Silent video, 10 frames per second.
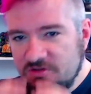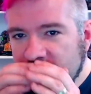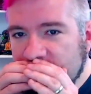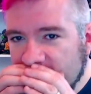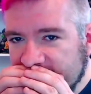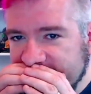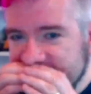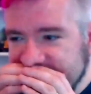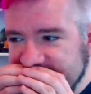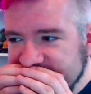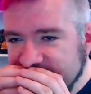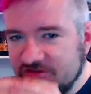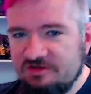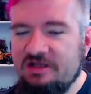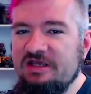
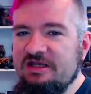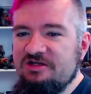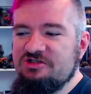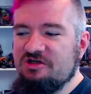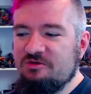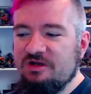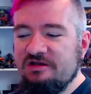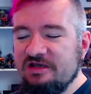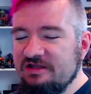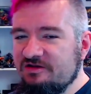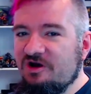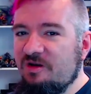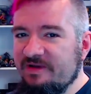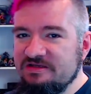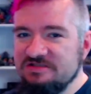non-existent issue in the
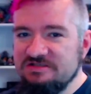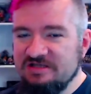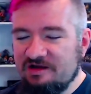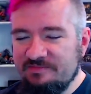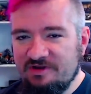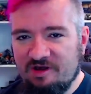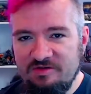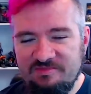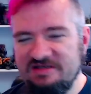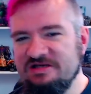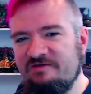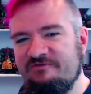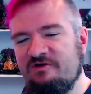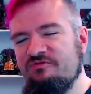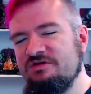comments down below. In the meantime,
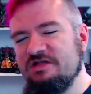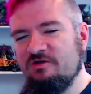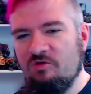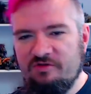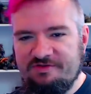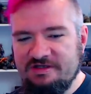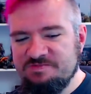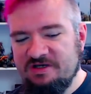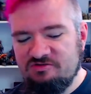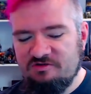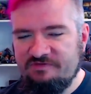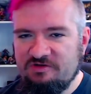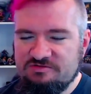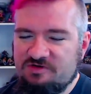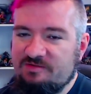feel free to click all the things, Patreon, video,
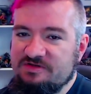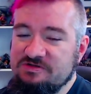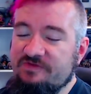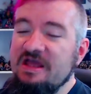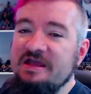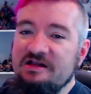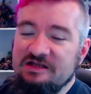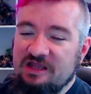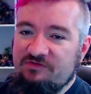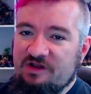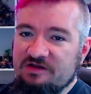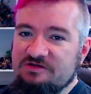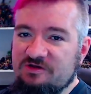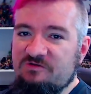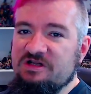subscribe, all that stuff. Click it if you like,
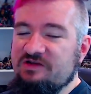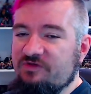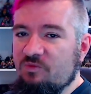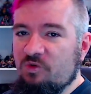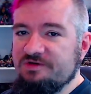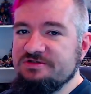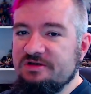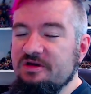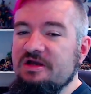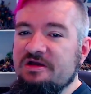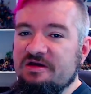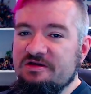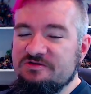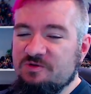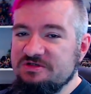don't click if you don't want to. And
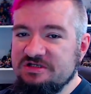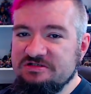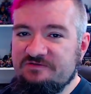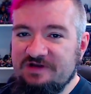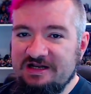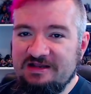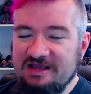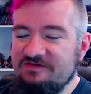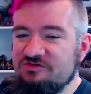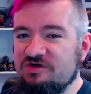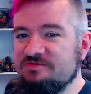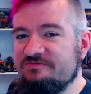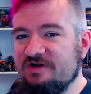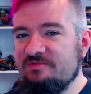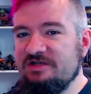as always, there's an affiliate link in the description
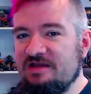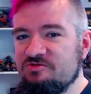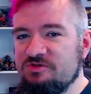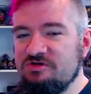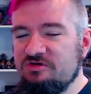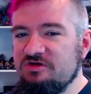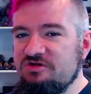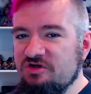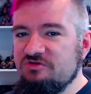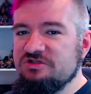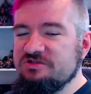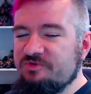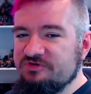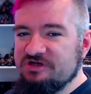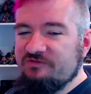for Element Games, which you can use to
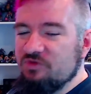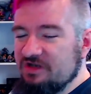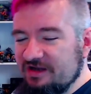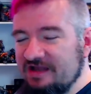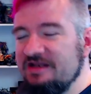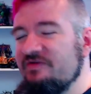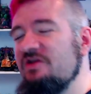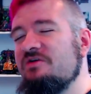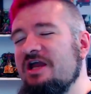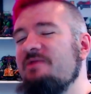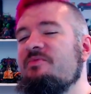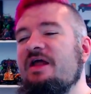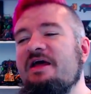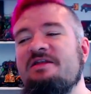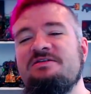support the channel if you would like. I leave it in your capable
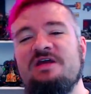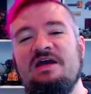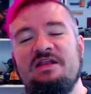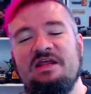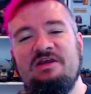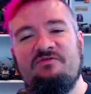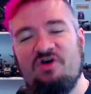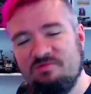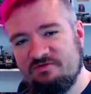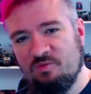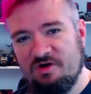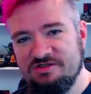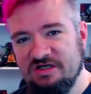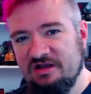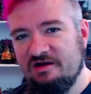hands. Thank you very much for
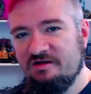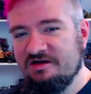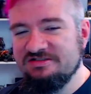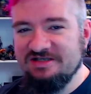watching. I'll see